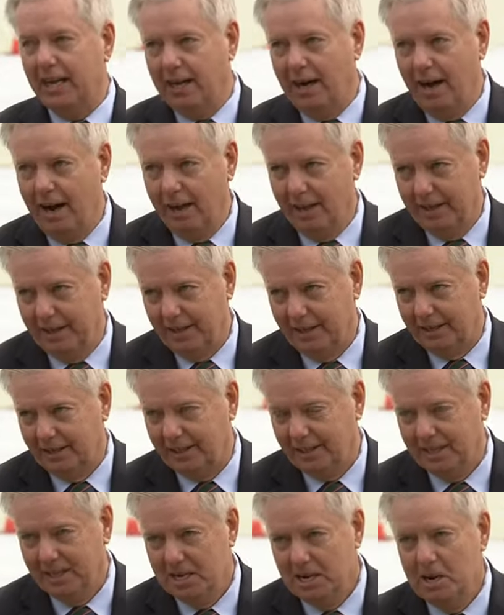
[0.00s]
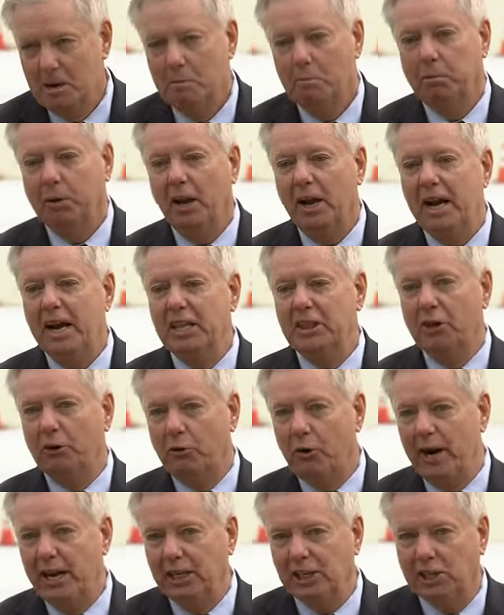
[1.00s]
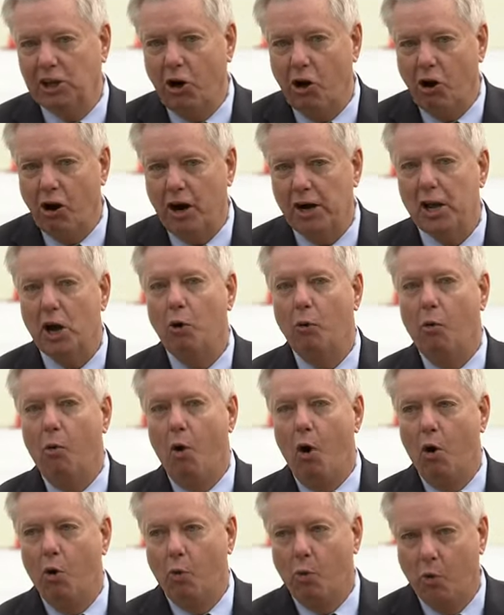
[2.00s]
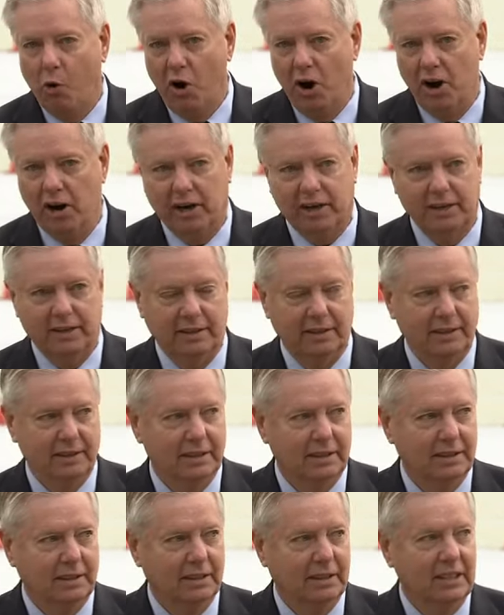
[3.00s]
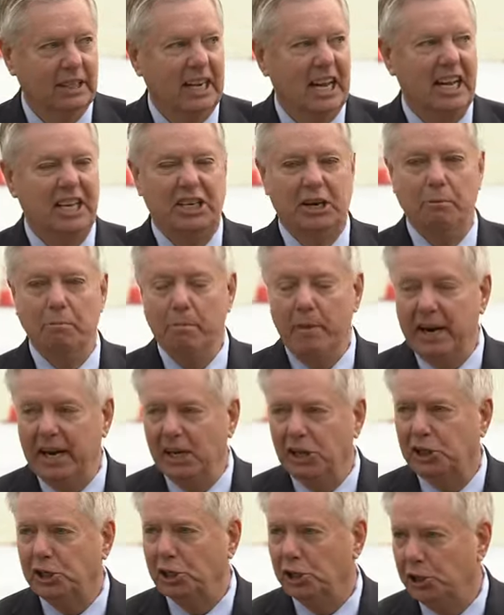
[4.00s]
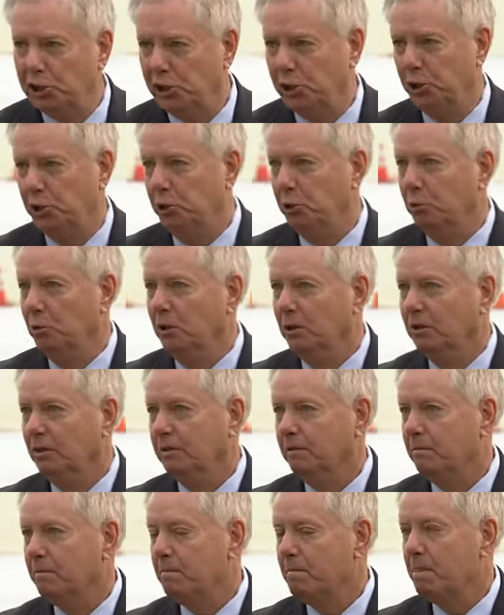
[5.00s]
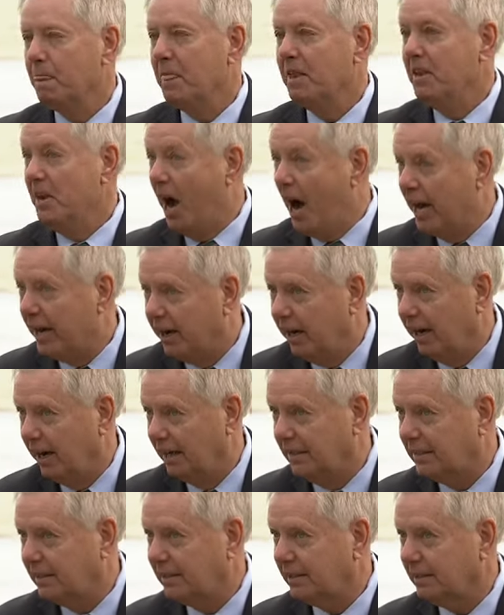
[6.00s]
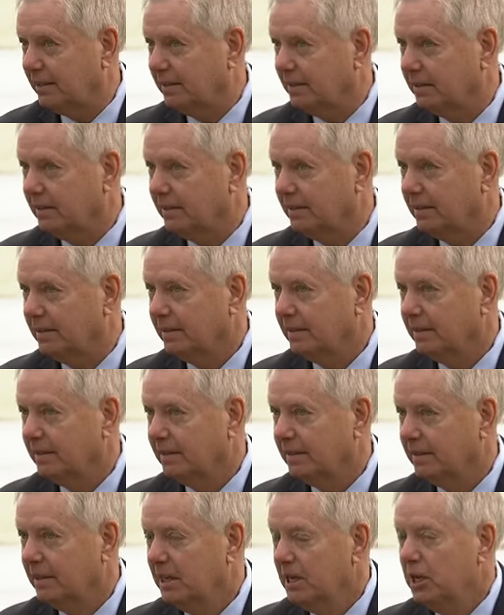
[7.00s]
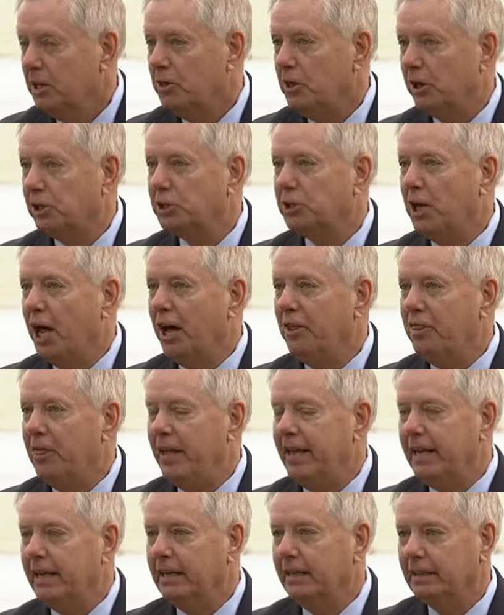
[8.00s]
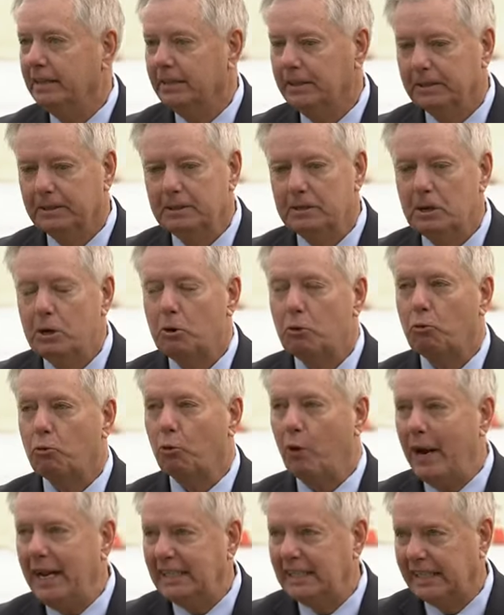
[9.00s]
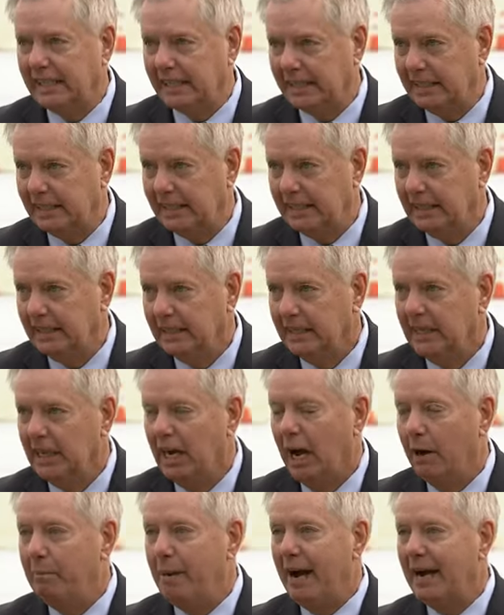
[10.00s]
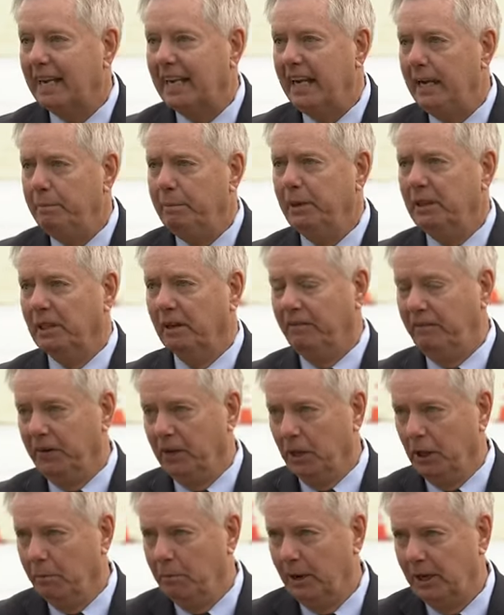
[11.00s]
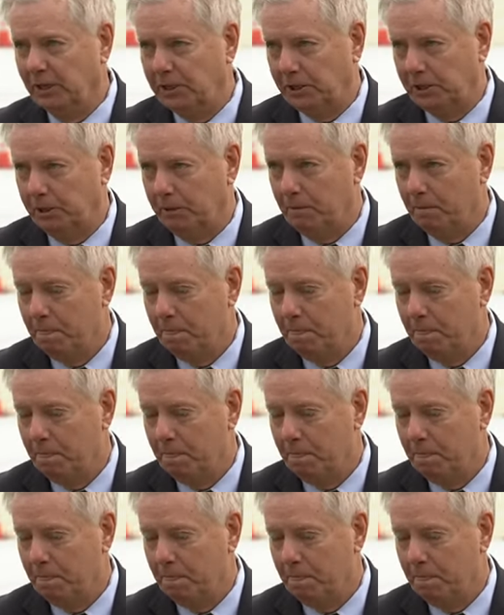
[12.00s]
colleagues, playing the race card won't work. It diminishes you, not us. There's nothing racist about keeping the filibuster.